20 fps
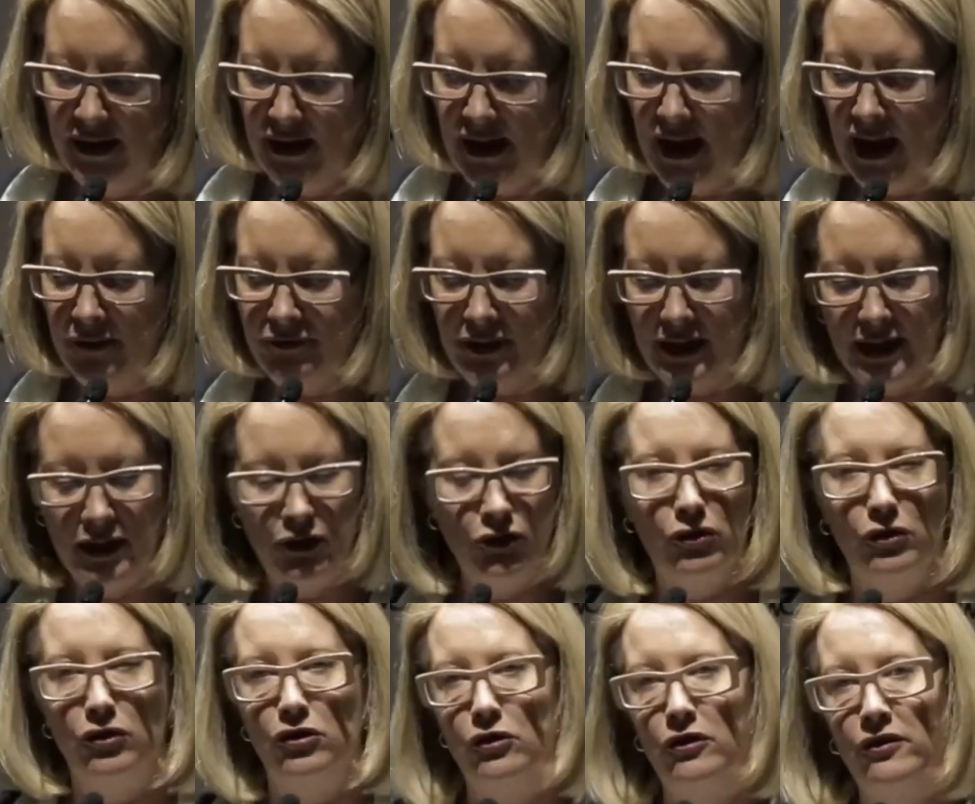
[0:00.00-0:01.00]
having
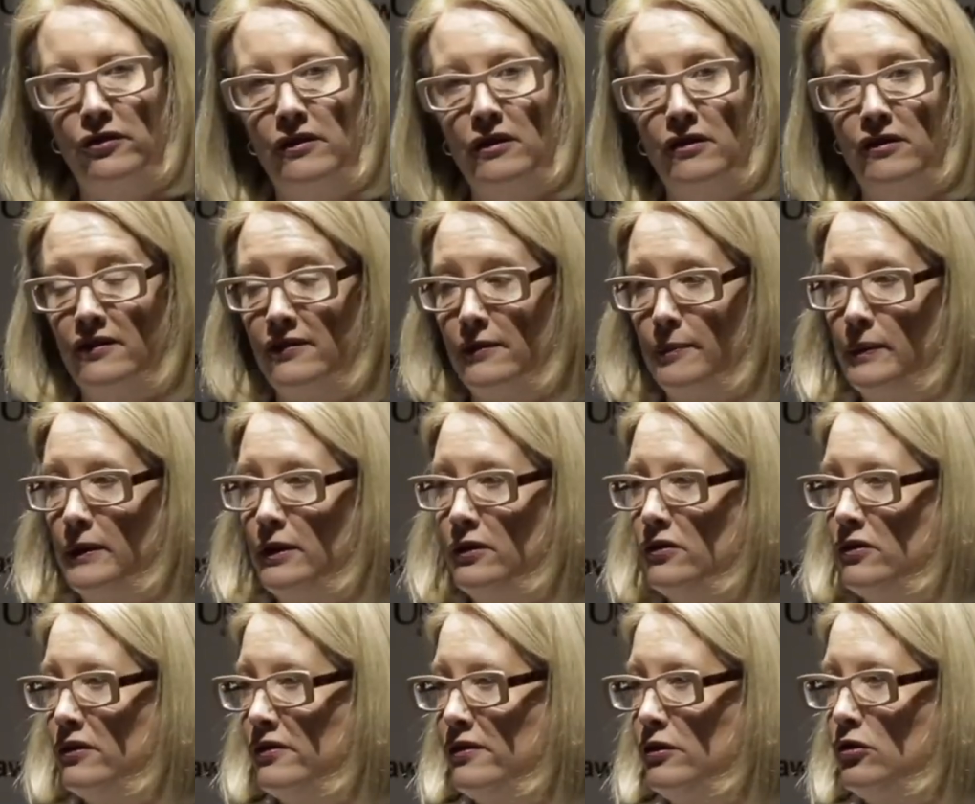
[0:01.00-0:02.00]
introduced the discipline
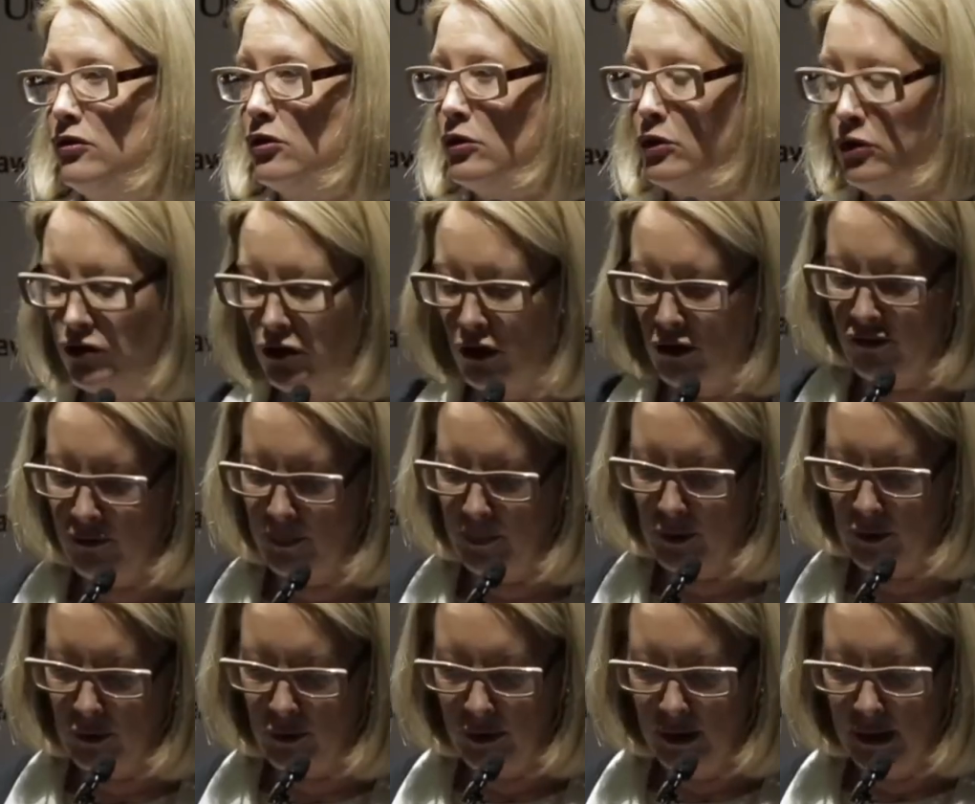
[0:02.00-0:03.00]
to St George
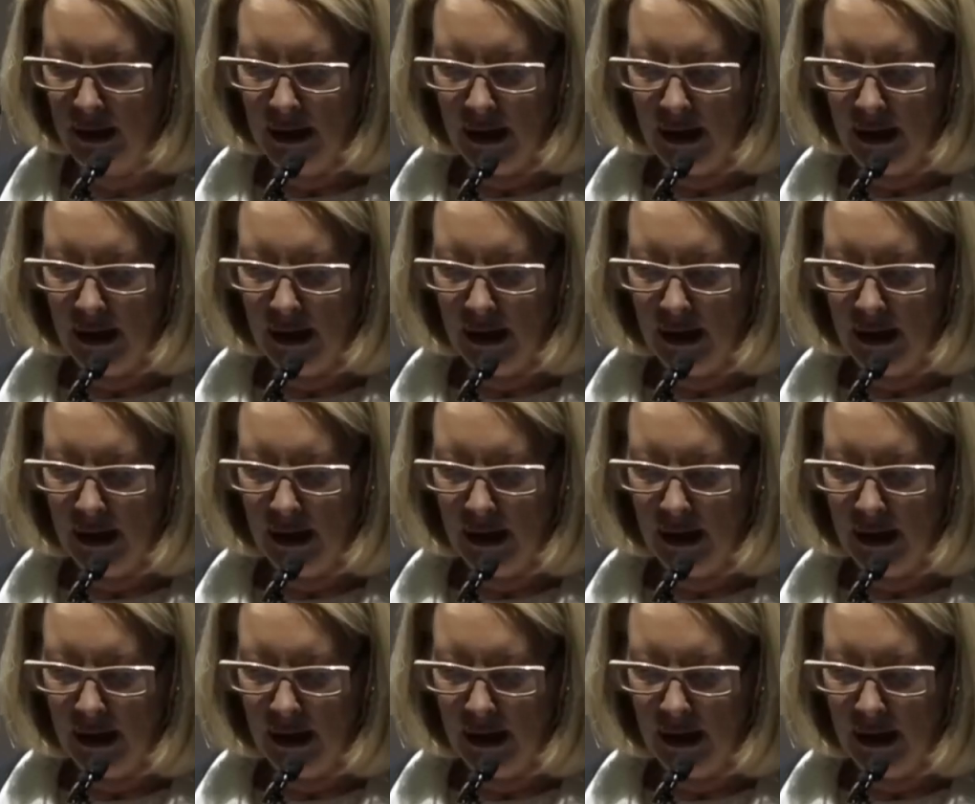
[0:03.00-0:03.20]
Hospital